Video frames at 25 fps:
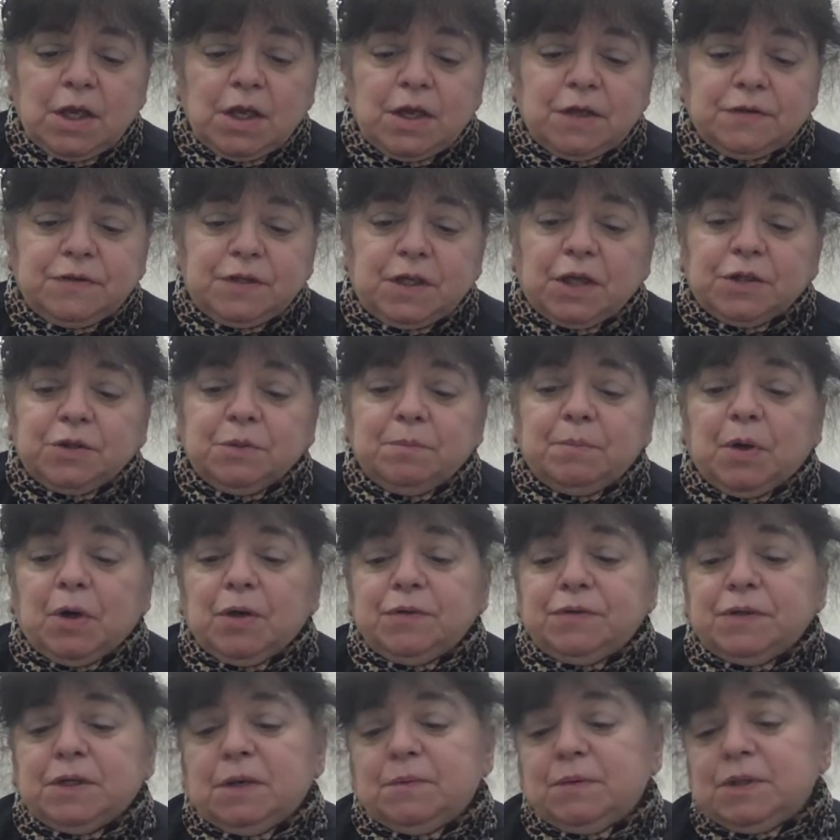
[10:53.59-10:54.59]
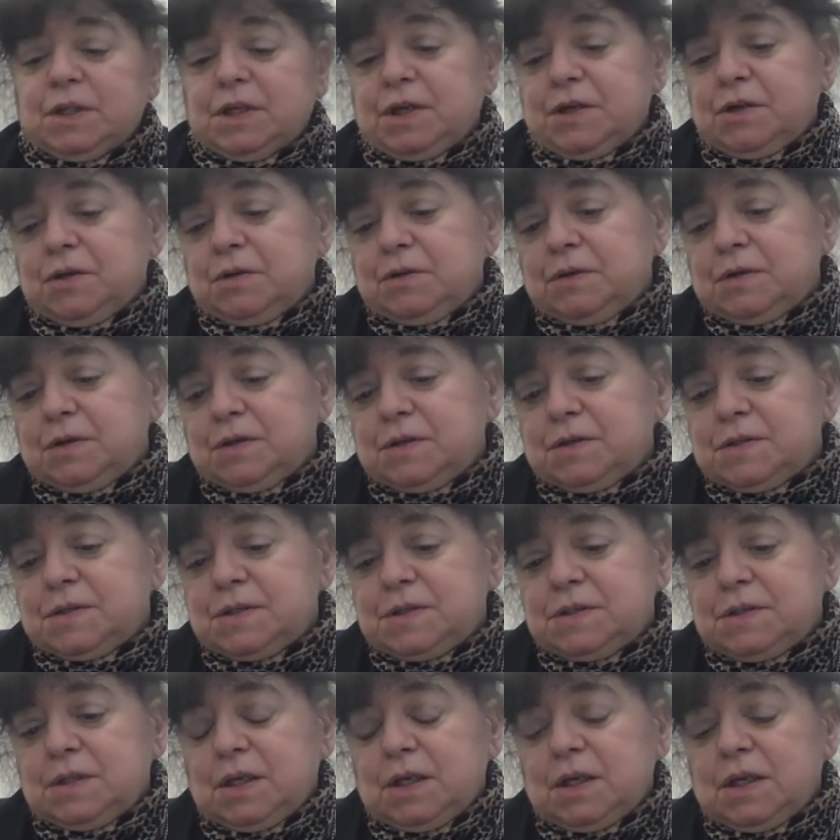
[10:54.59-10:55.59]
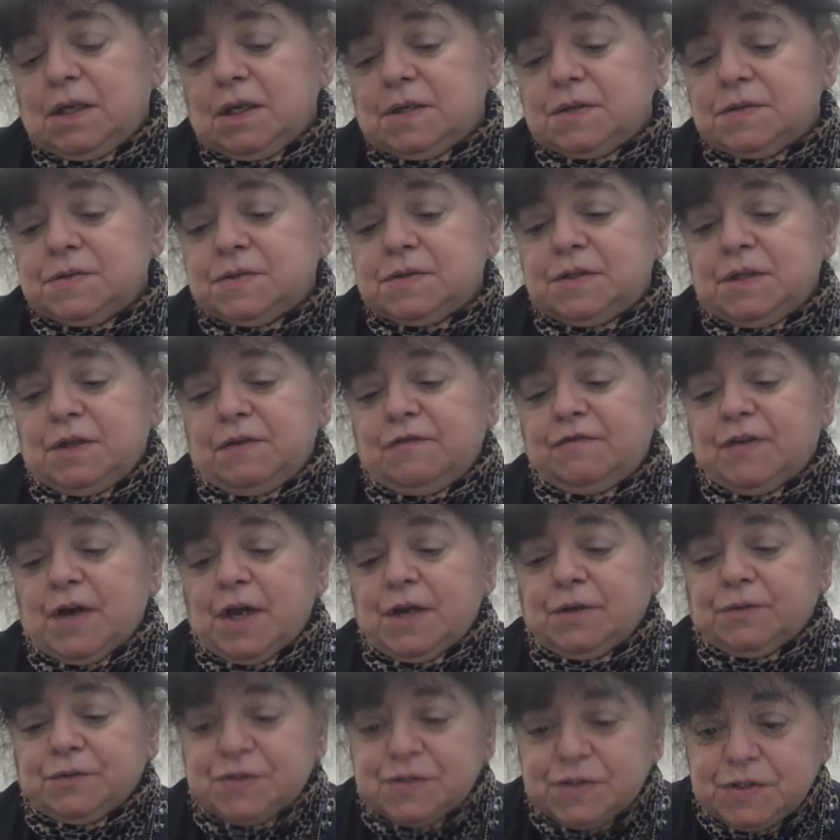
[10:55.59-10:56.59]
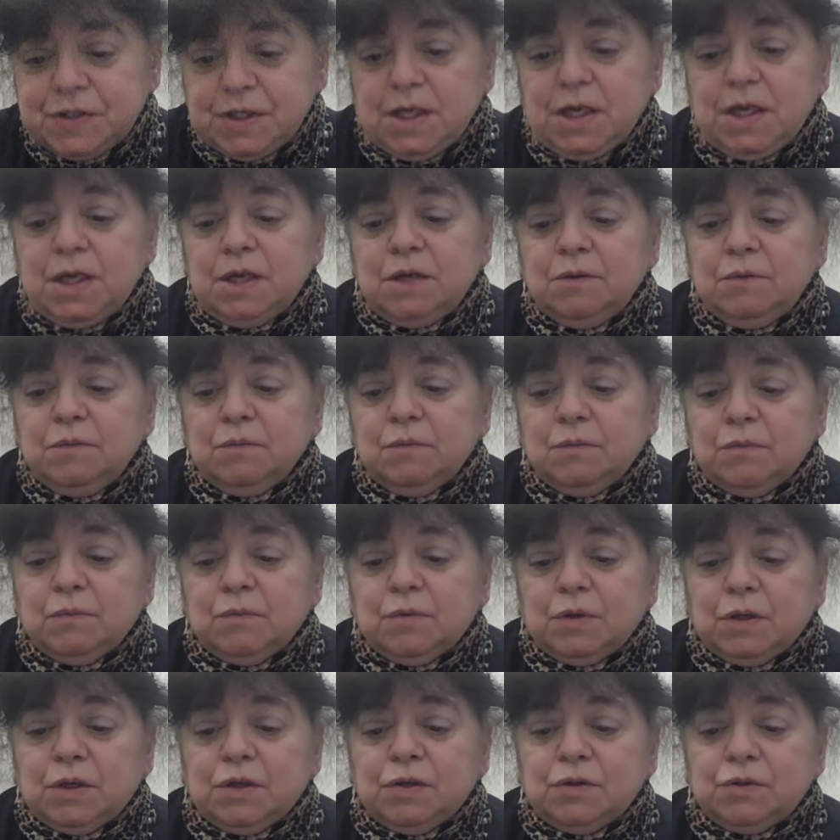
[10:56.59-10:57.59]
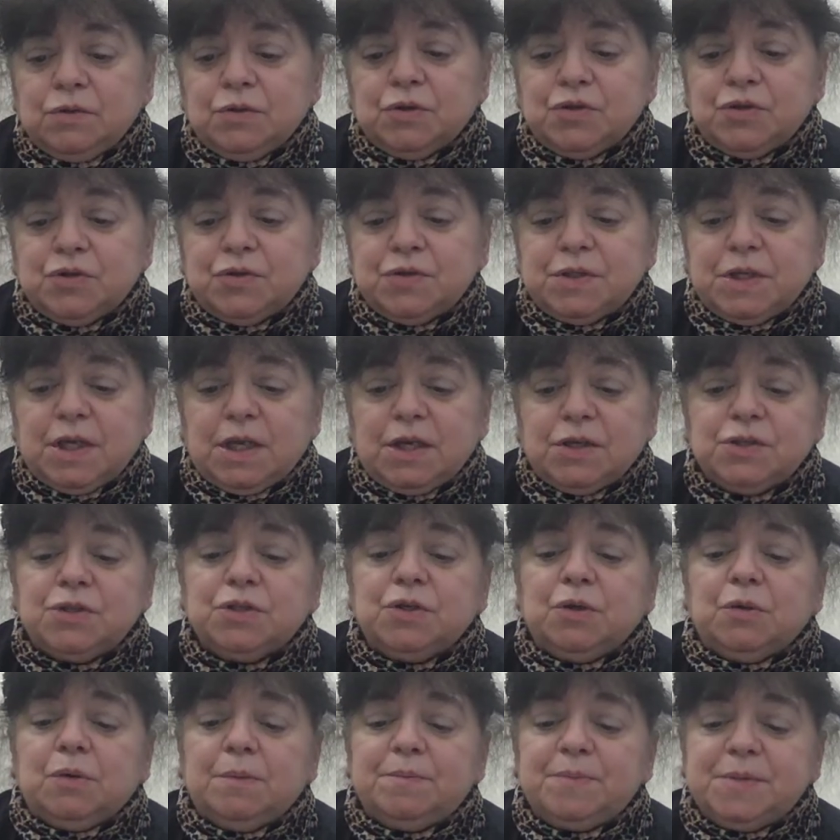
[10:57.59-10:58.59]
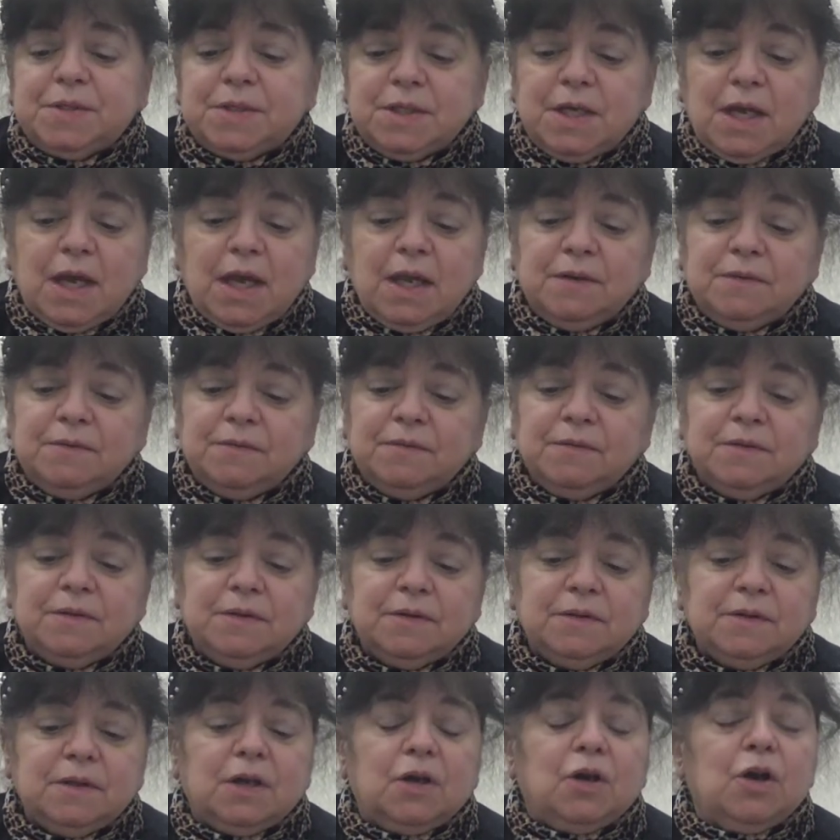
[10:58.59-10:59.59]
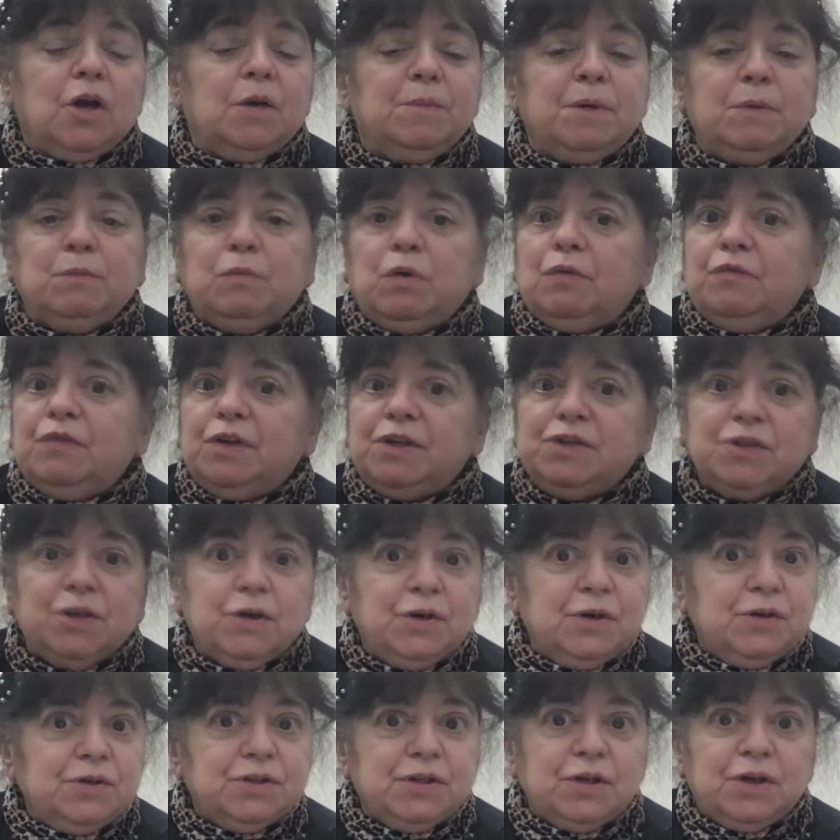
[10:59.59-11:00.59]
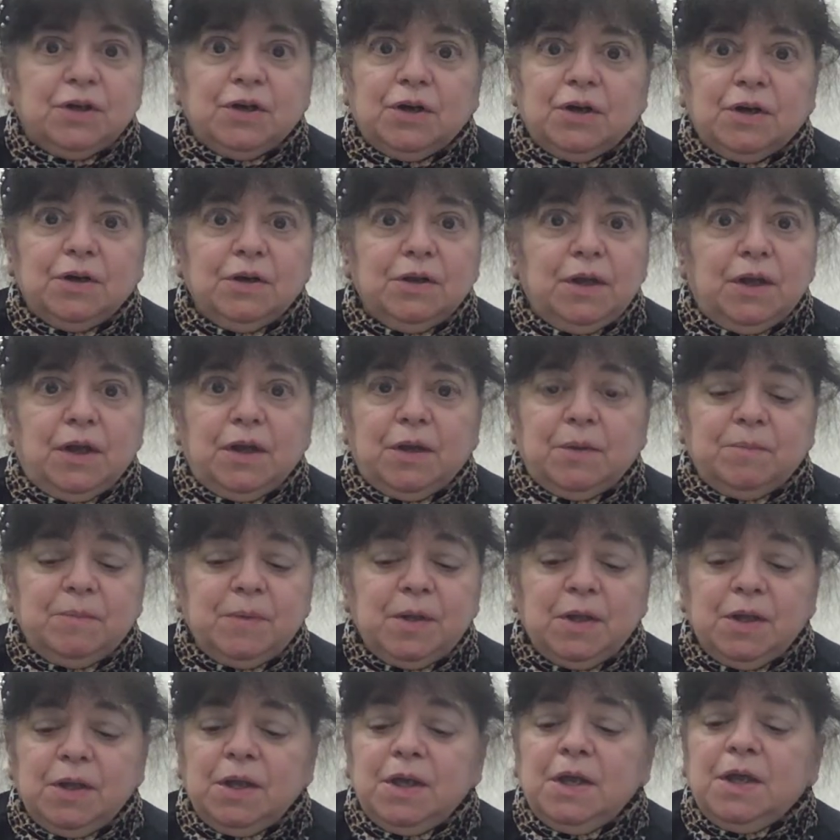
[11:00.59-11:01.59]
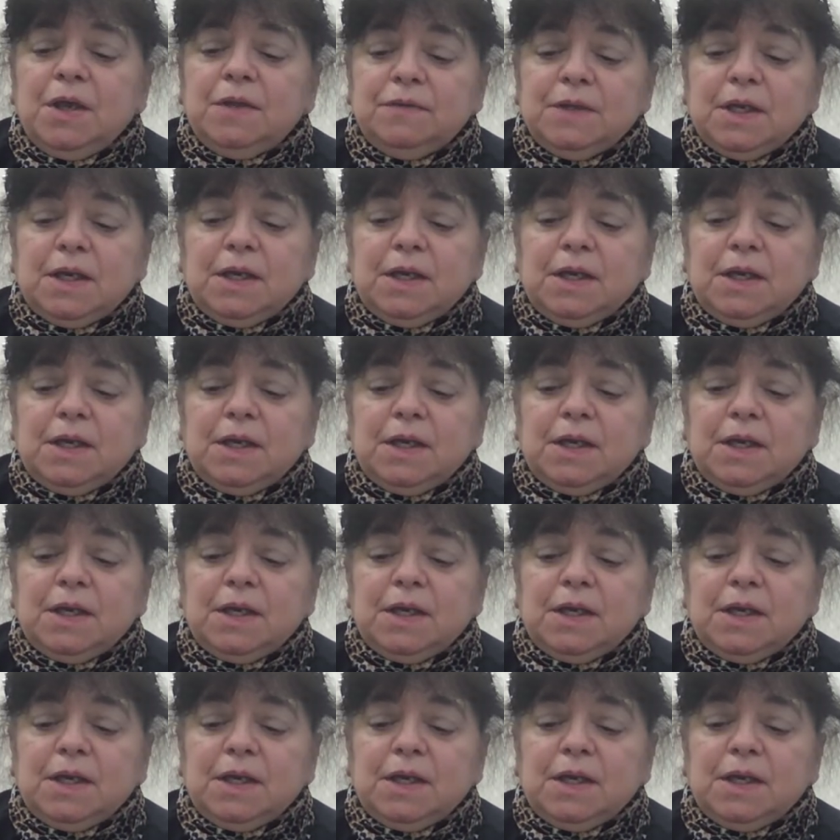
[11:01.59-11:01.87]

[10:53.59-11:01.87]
The other part that I would like you to see is the final scene when Don Jose is so upset that Carmen won't return to him that